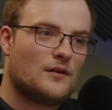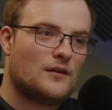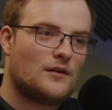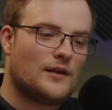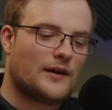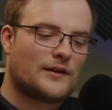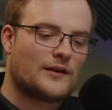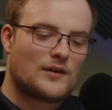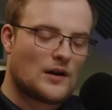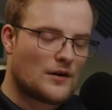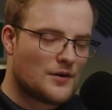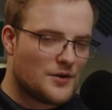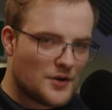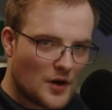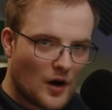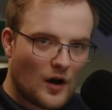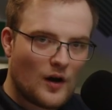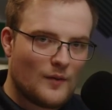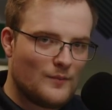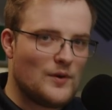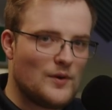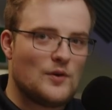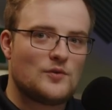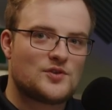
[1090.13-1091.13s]
Like they're
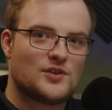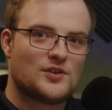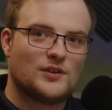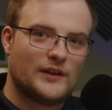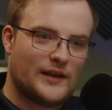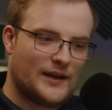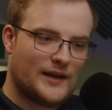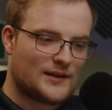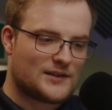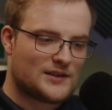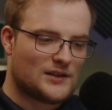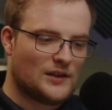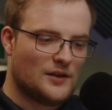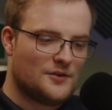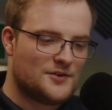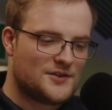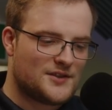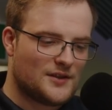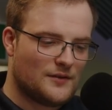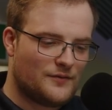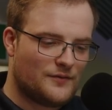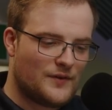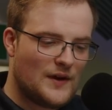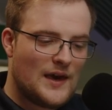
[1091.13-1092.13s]
not mutually
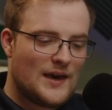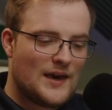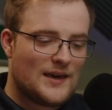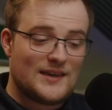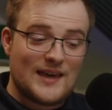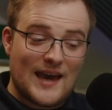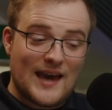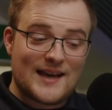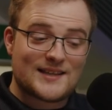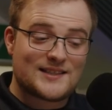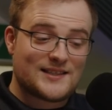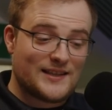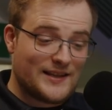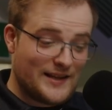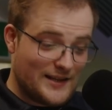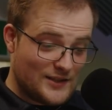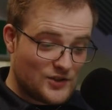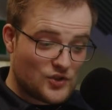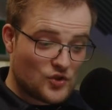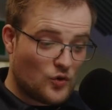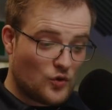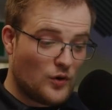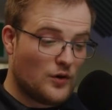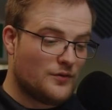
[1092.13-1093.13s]
exclusive. Yes, it
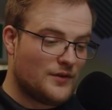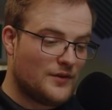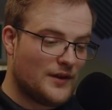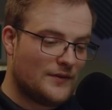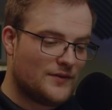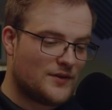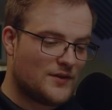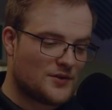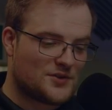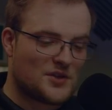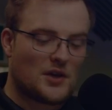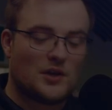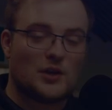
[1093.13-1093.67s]
is true that there's a